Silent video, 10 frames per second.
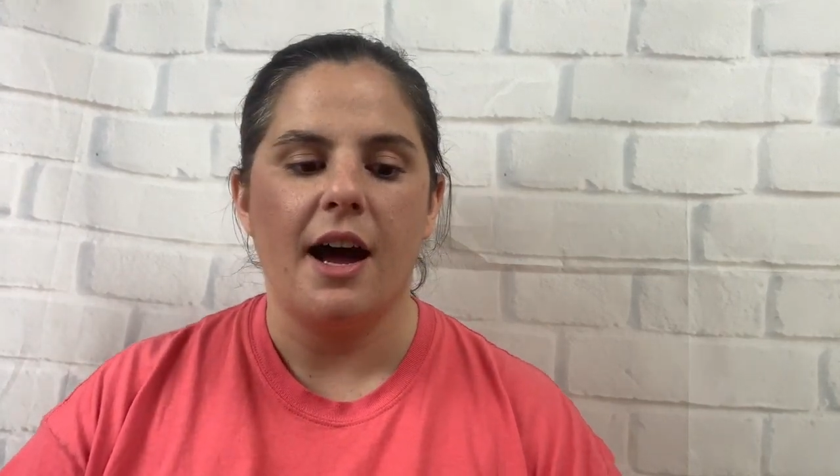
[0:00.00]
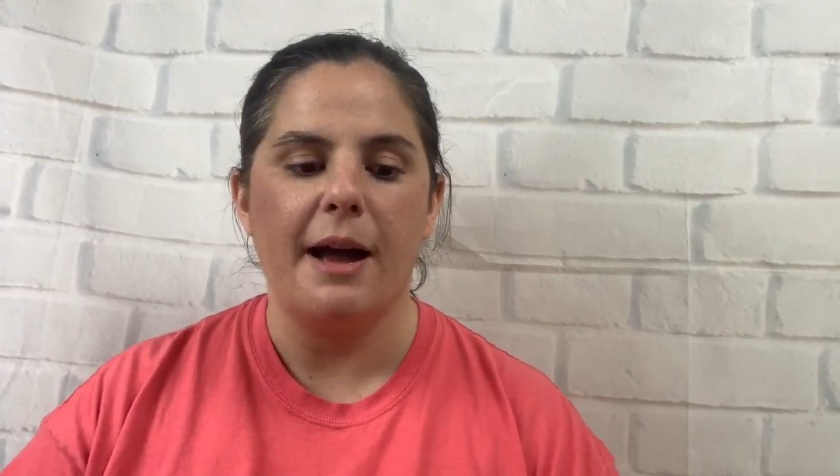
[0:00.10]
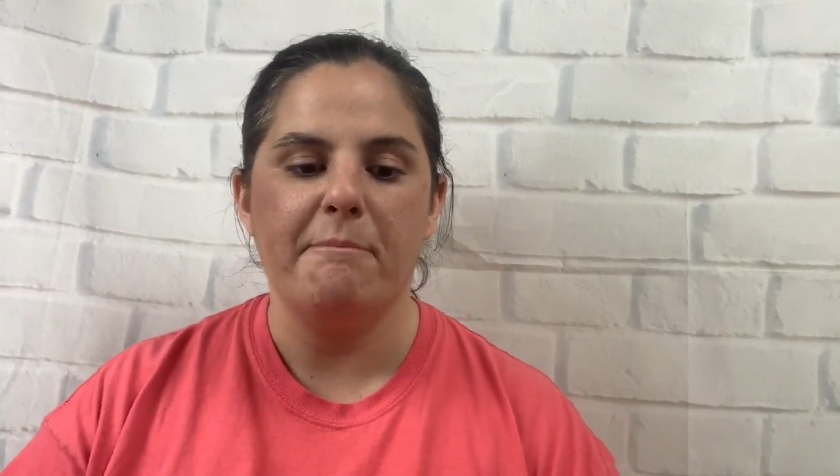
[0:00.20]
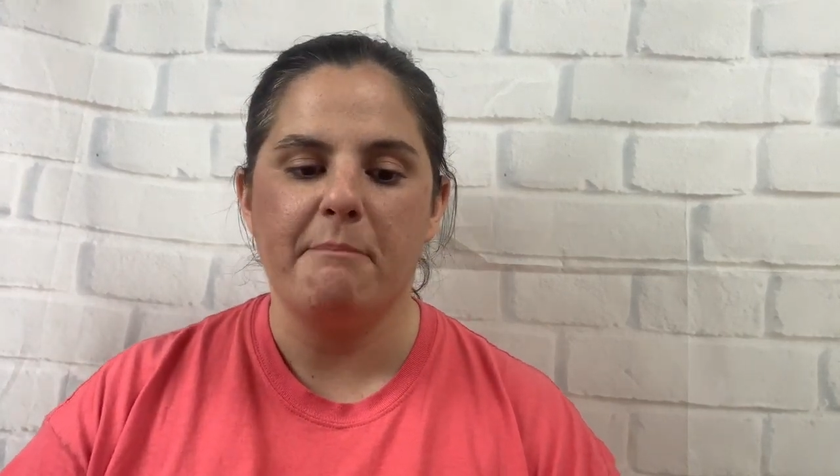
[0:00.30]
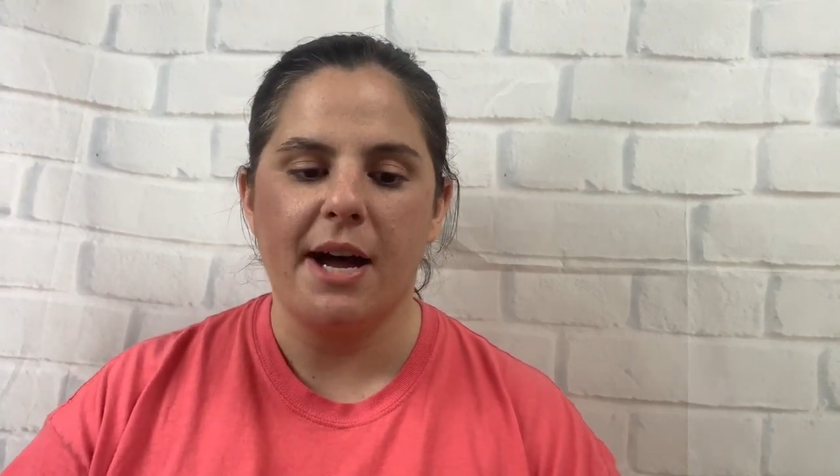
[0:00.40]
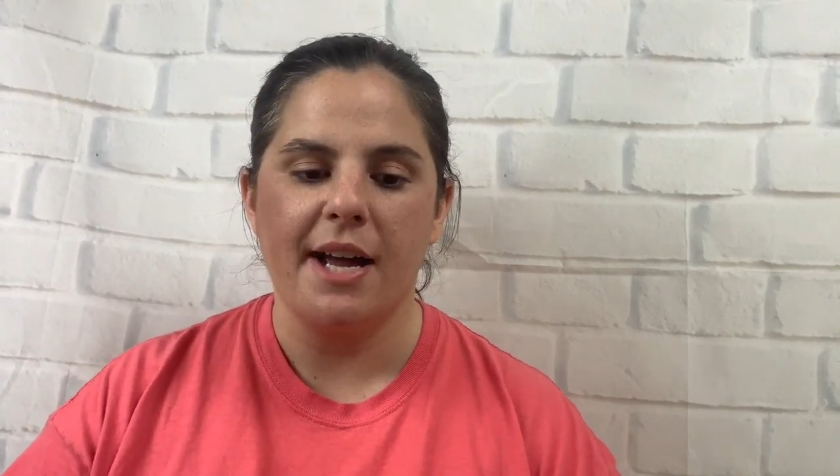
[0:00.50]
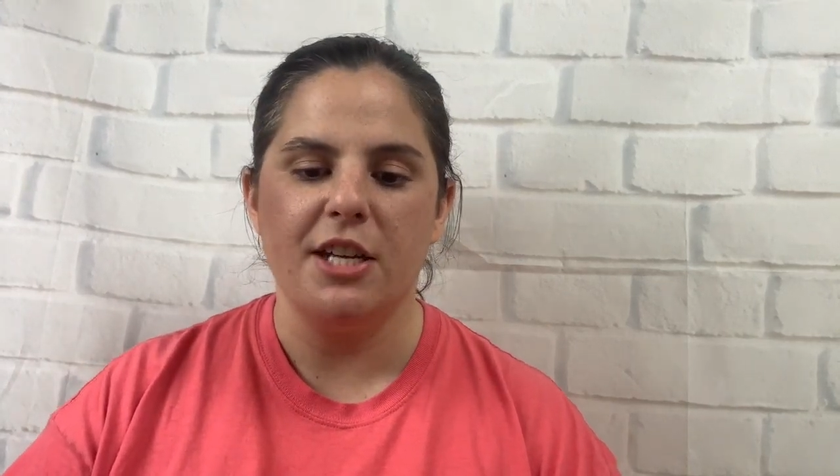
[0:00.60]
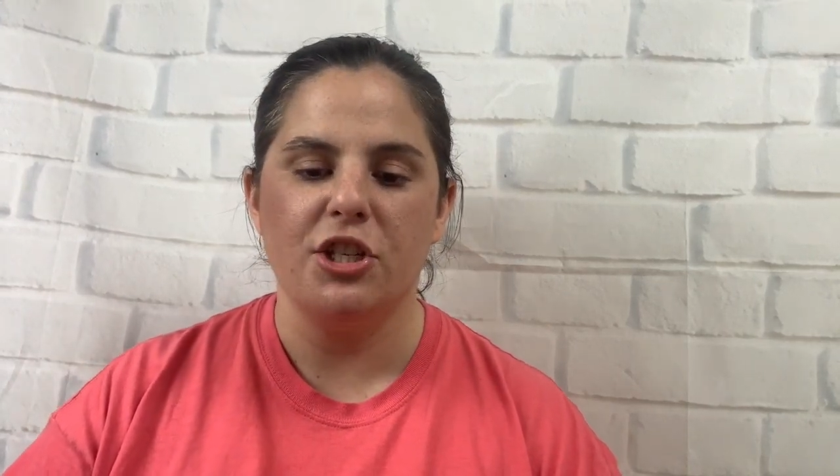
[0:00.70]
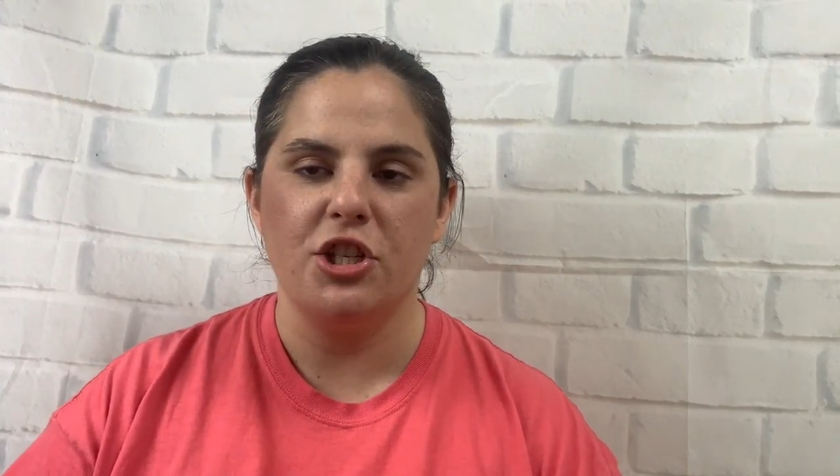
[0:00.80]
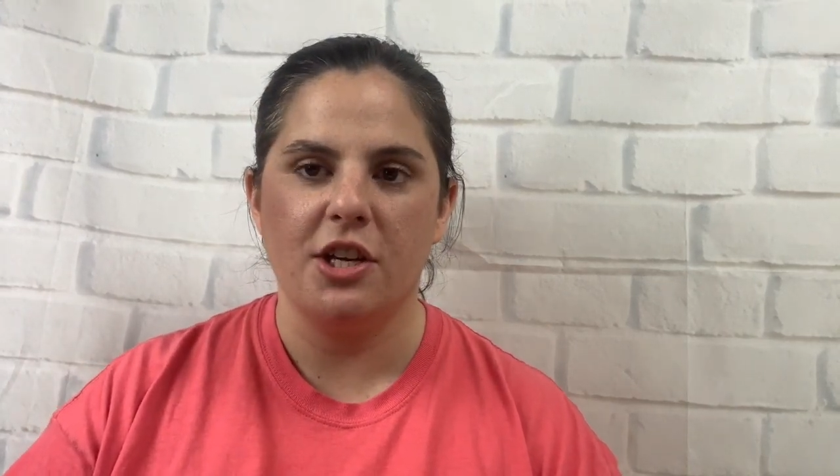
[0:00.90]
I
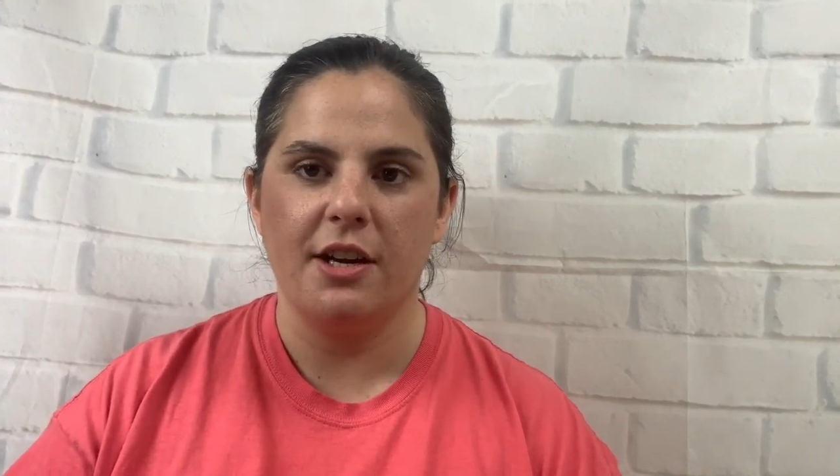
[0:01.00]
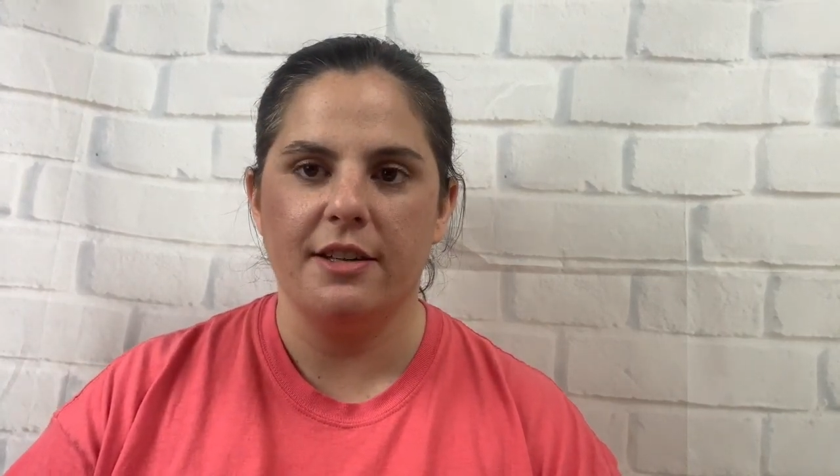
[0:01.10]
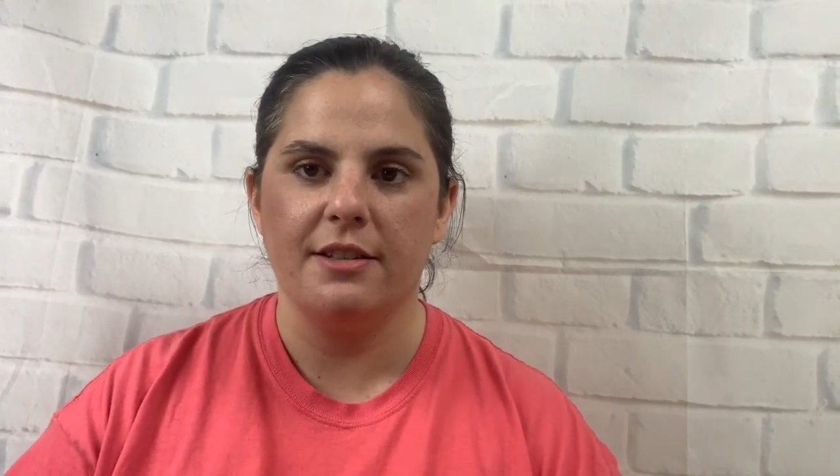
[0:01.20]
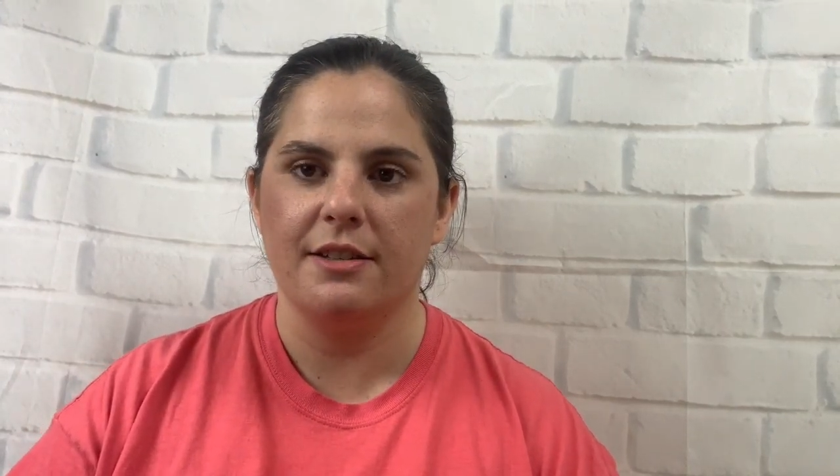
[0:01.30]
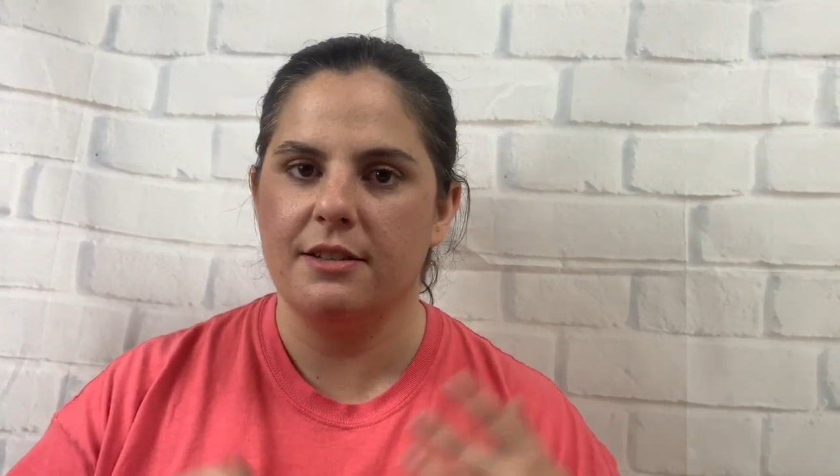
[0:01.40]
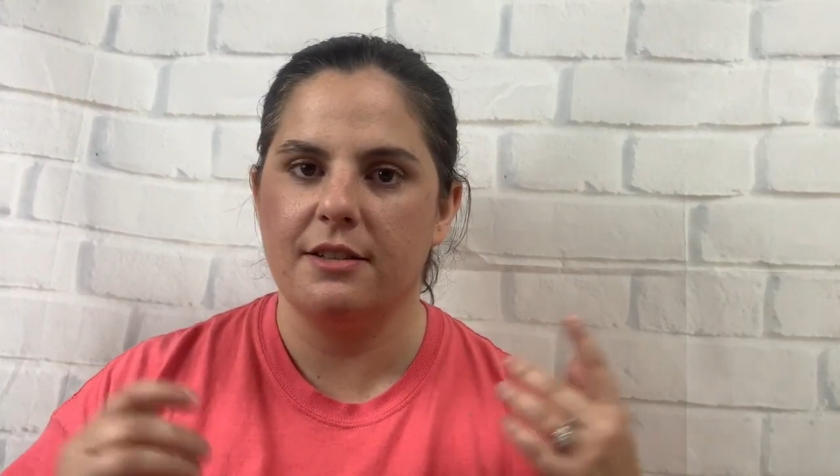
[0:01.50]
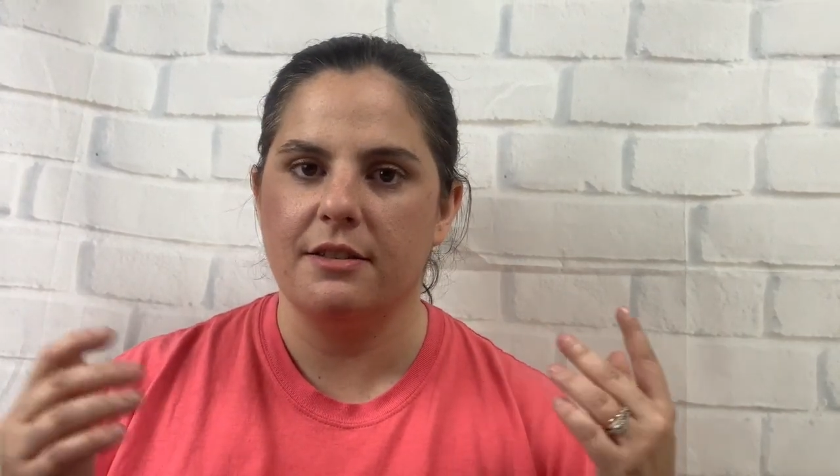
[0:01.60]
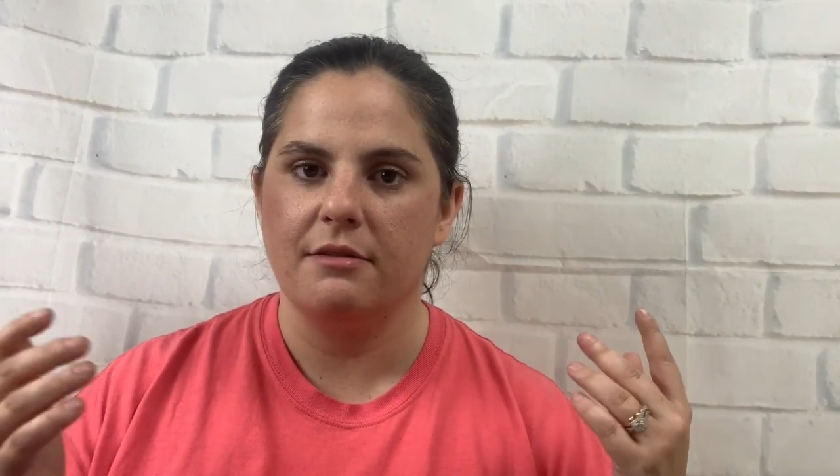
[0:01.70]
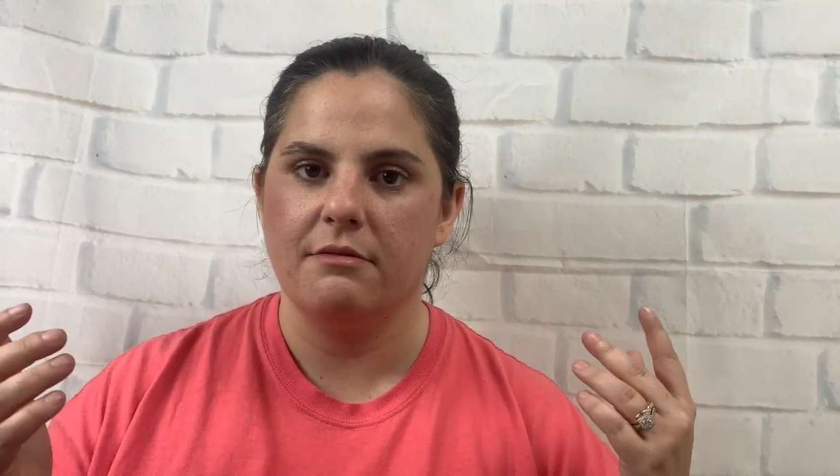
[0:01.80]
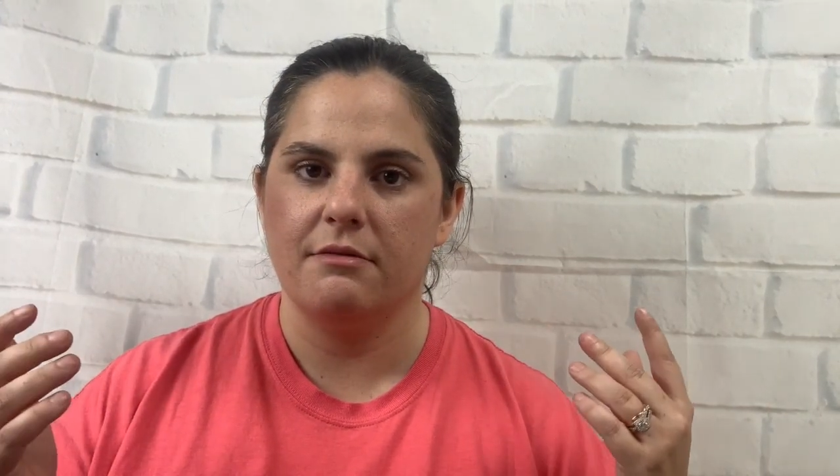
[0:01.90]
might just